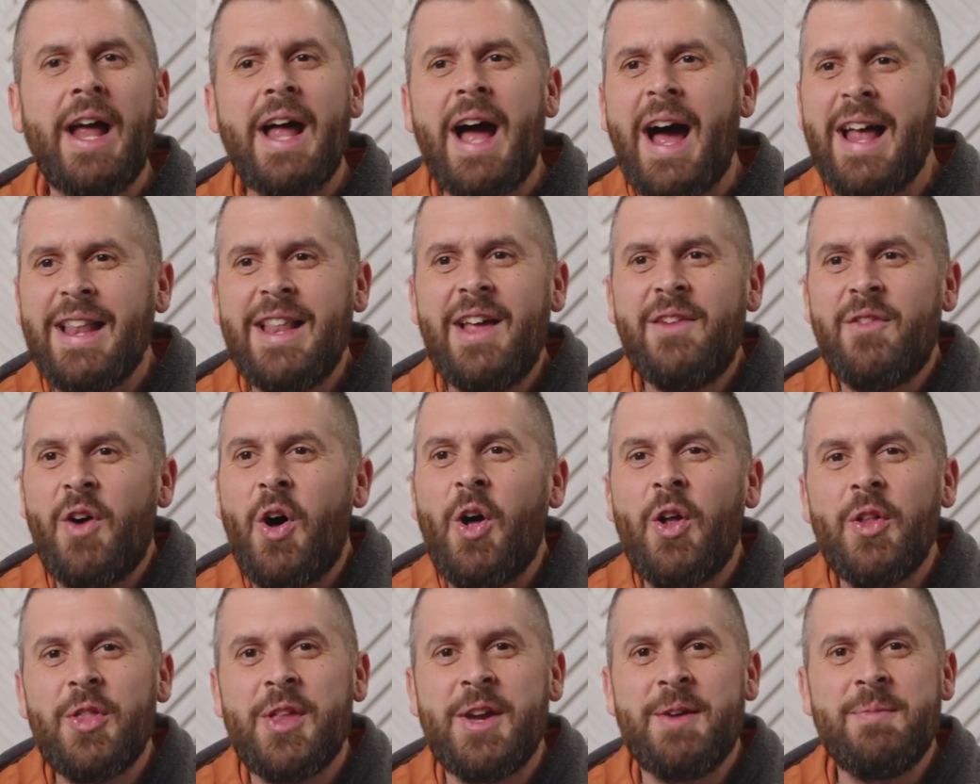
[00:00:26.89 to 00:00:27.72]
I love
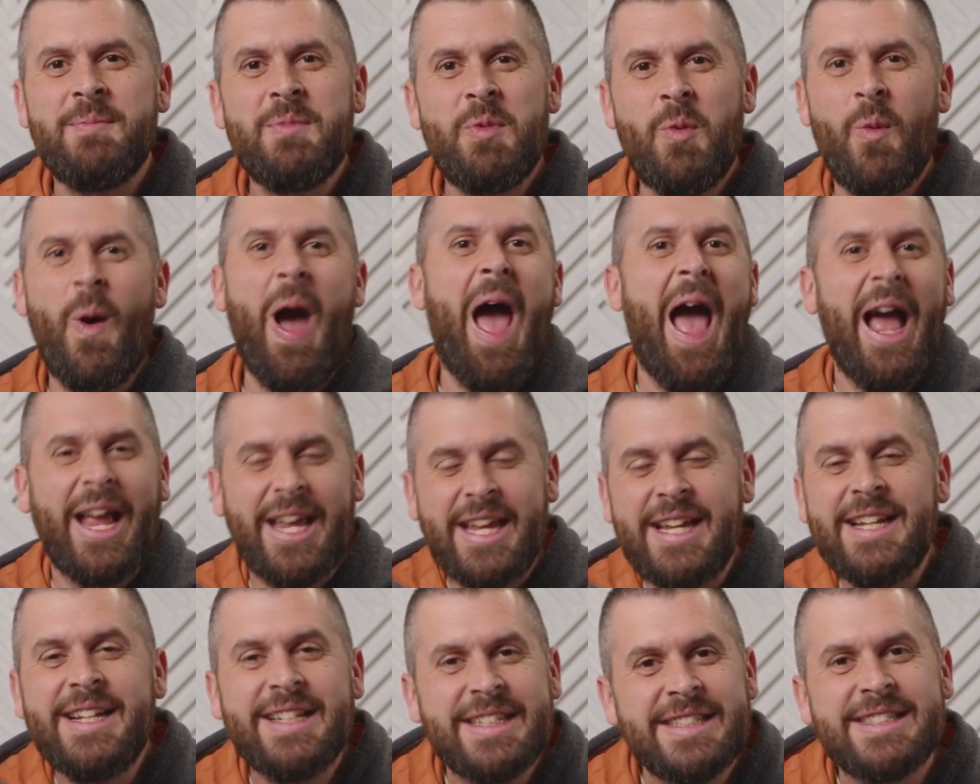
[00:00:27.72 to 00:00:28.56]
all the
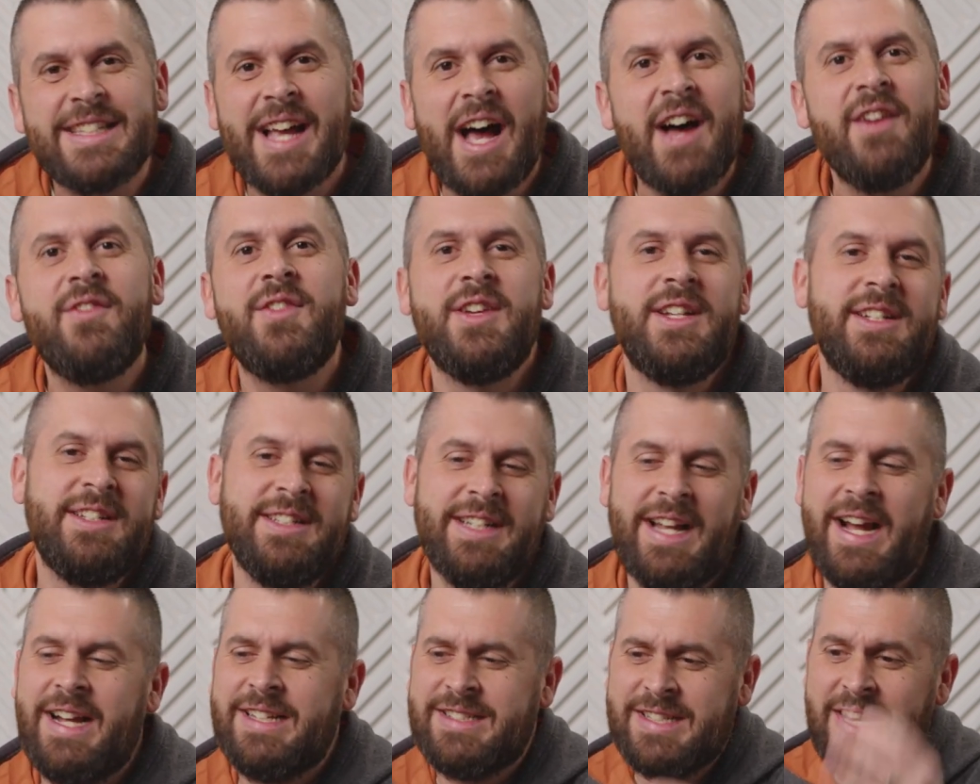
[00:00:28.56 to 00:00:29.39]
wackiness of
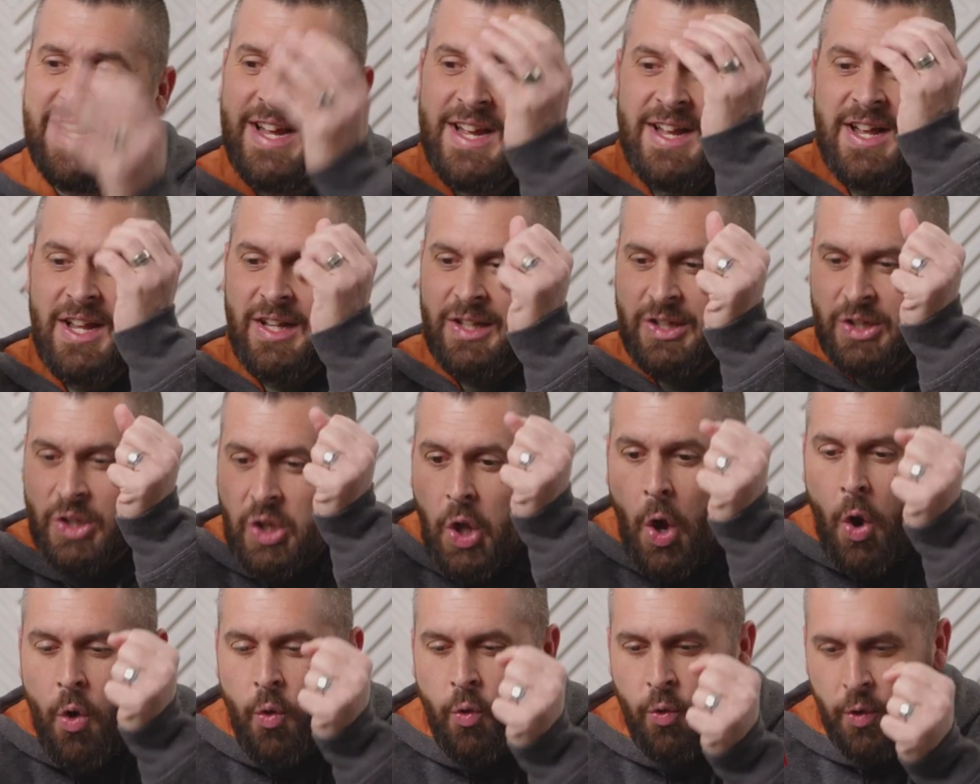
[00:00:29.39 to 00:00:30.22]
it. Guys
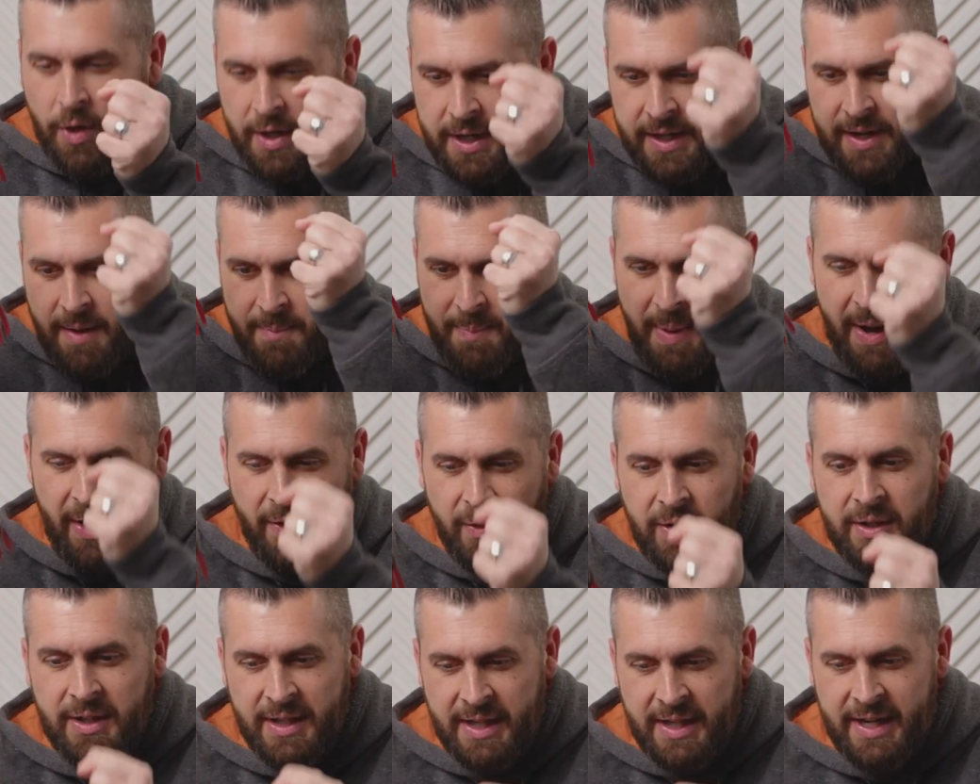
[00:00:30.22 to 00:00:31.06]
lowering a
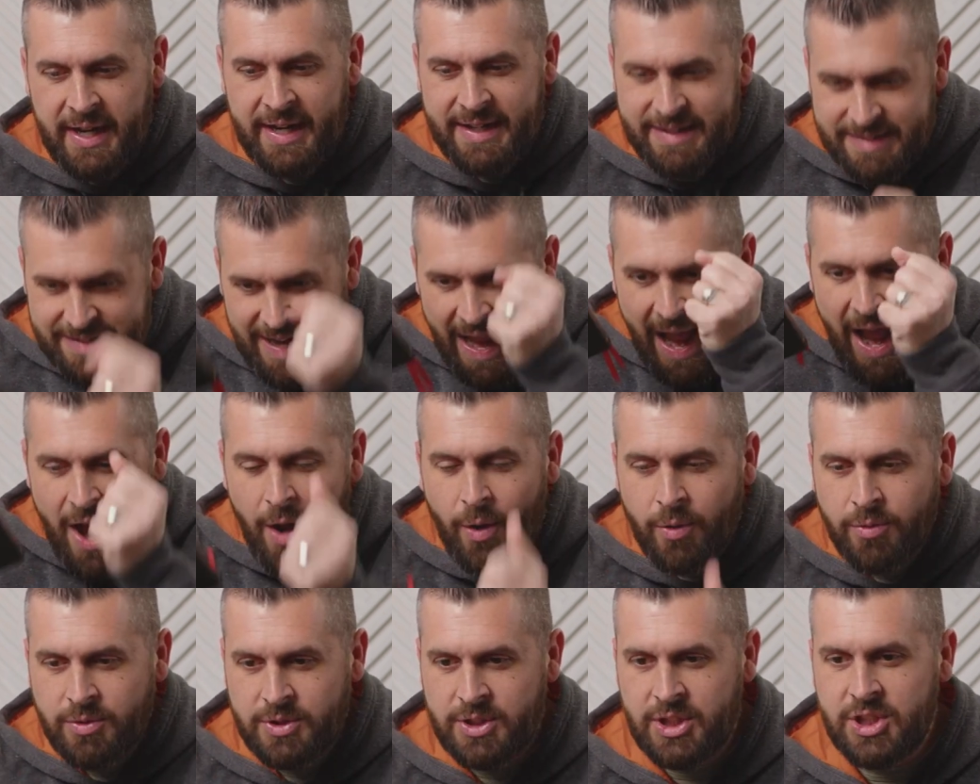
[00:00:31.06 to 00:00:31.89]
paralytic
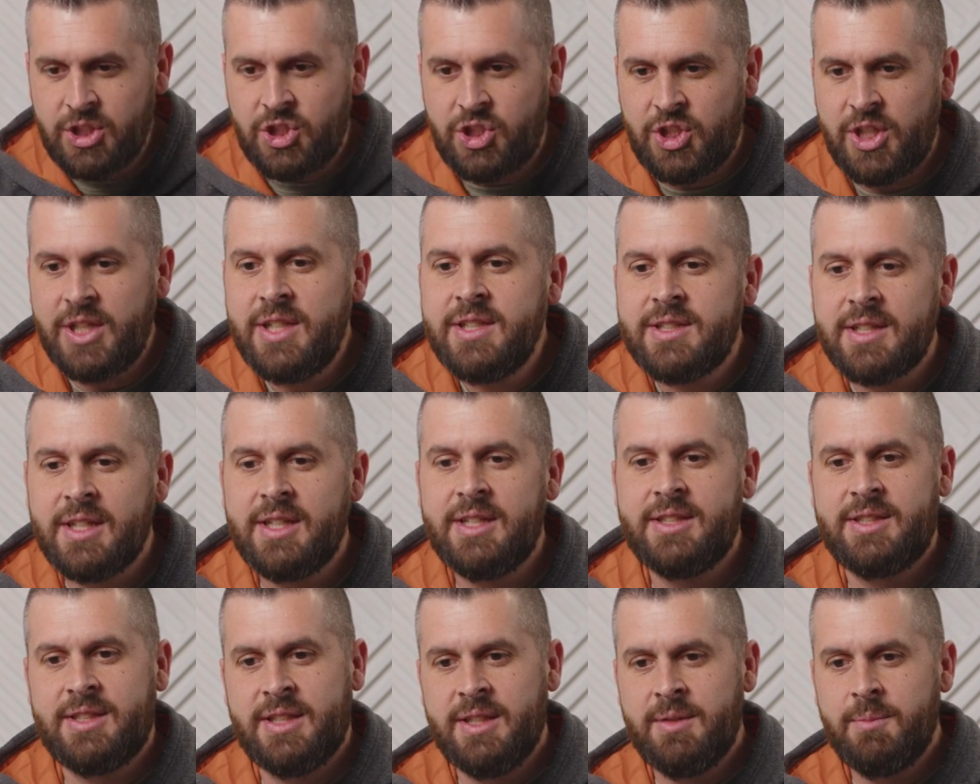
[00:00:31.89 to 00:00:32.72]
down to
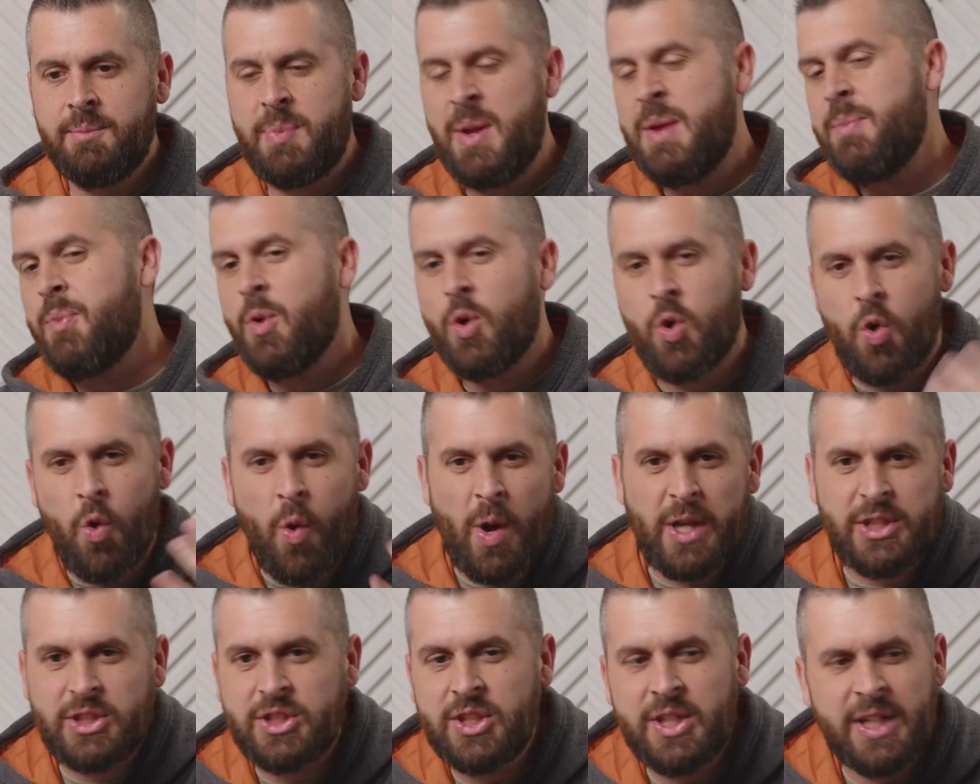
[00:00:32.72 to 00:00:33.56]
Jesus and people
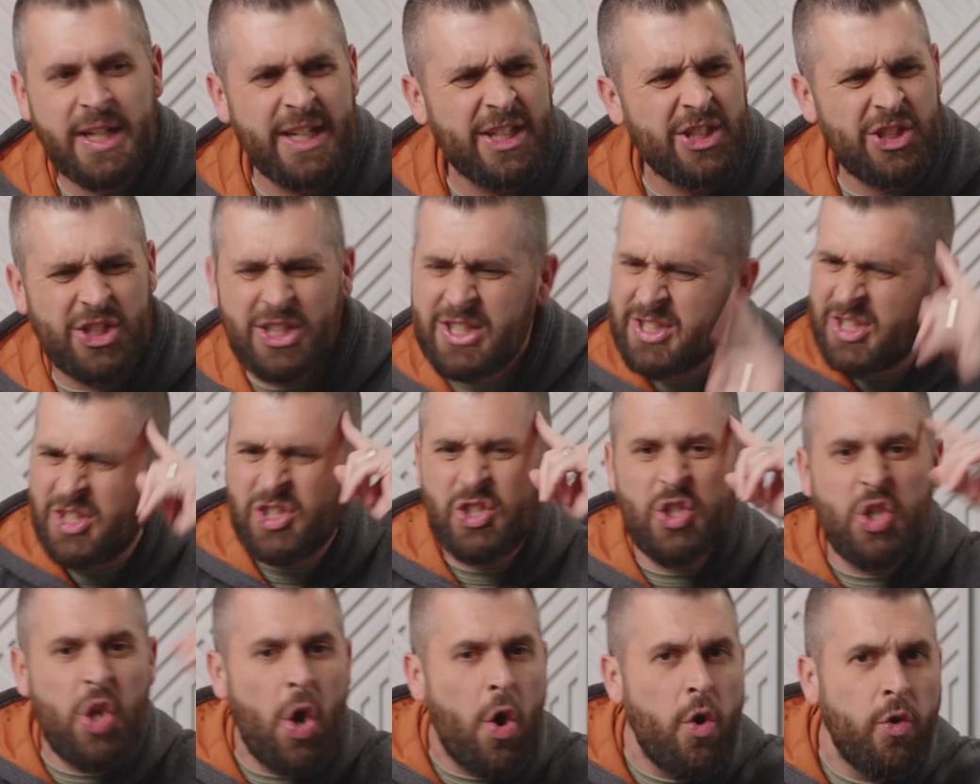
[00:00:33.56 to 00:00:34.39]
questioning, and
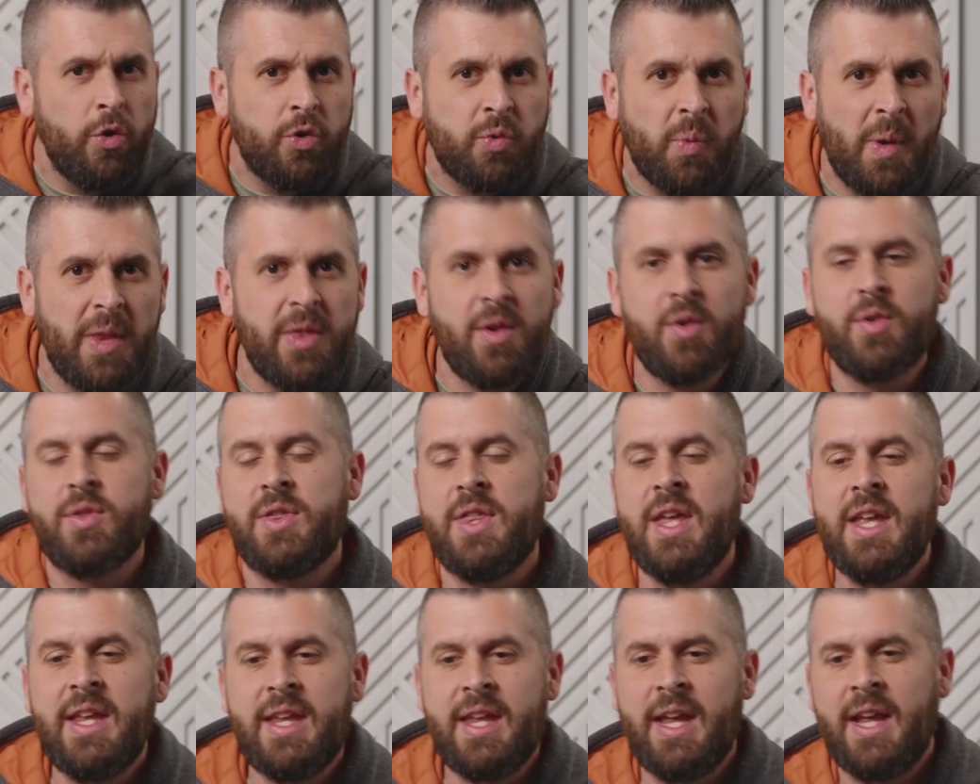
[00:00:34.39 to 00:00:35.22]
Jesus knows what they're
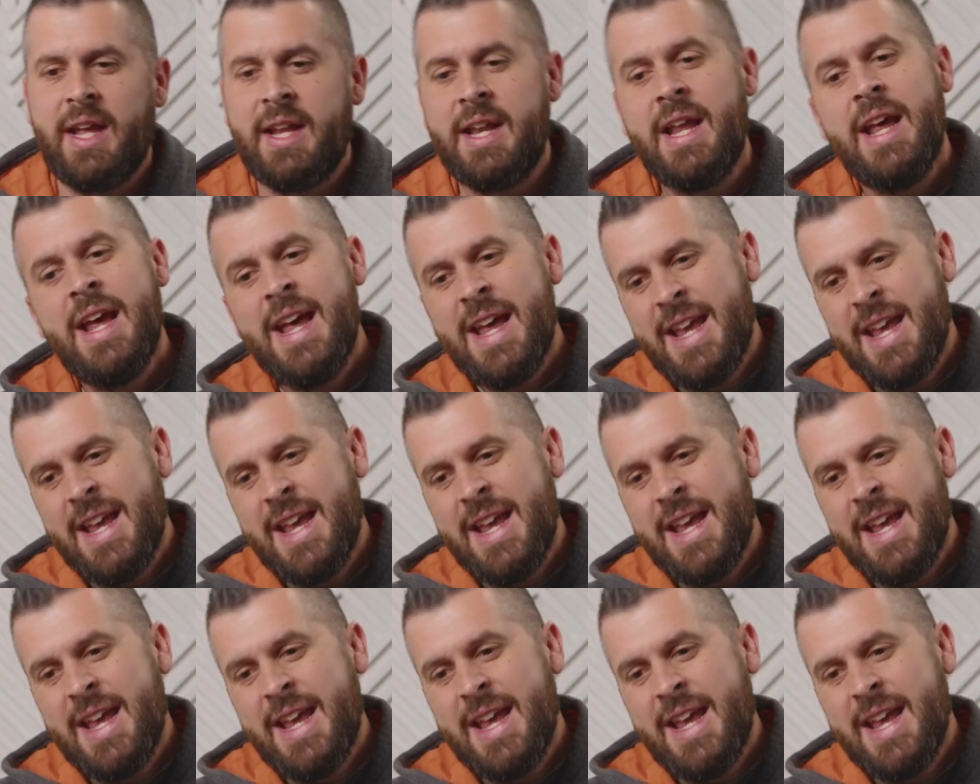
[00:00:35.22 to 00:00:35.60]
thinking and